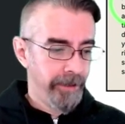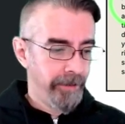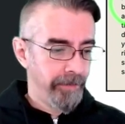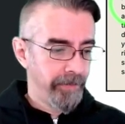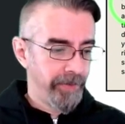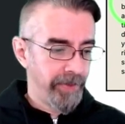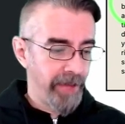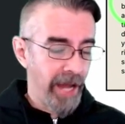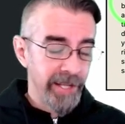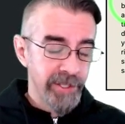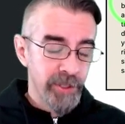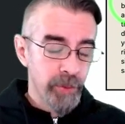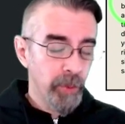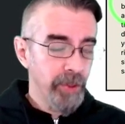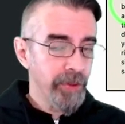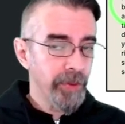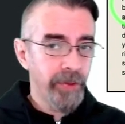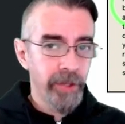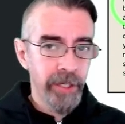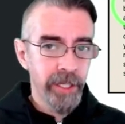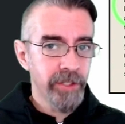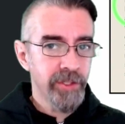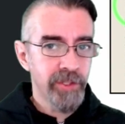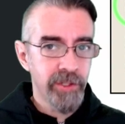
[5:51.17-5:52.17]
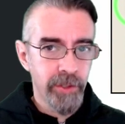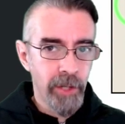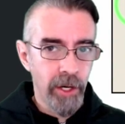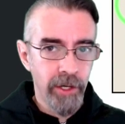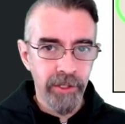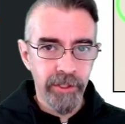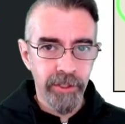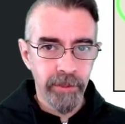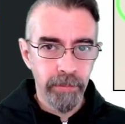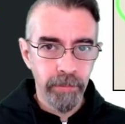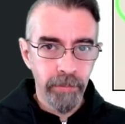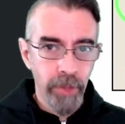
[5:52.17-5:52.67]
That's when things
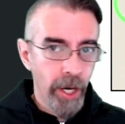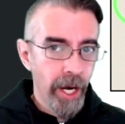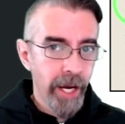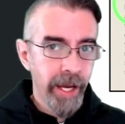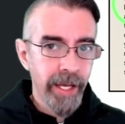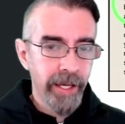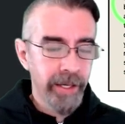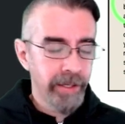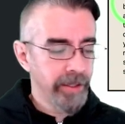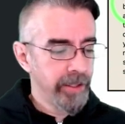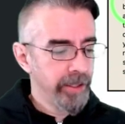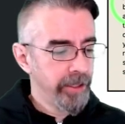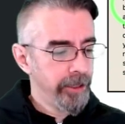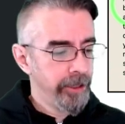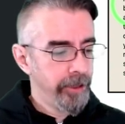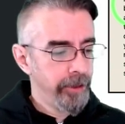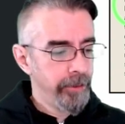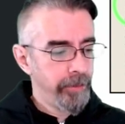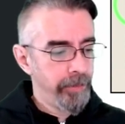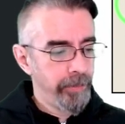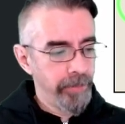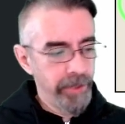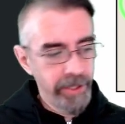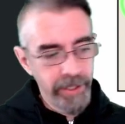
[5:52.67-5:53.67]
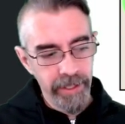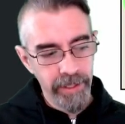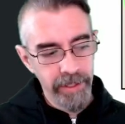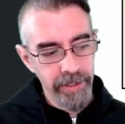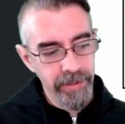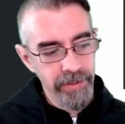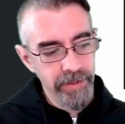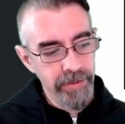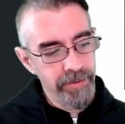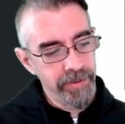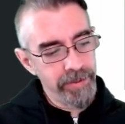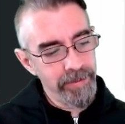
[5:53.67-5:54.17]
start to break
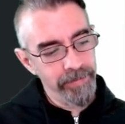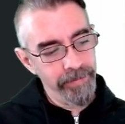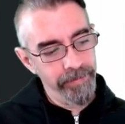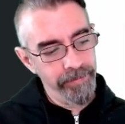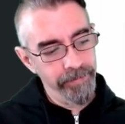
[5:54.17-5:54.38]
because,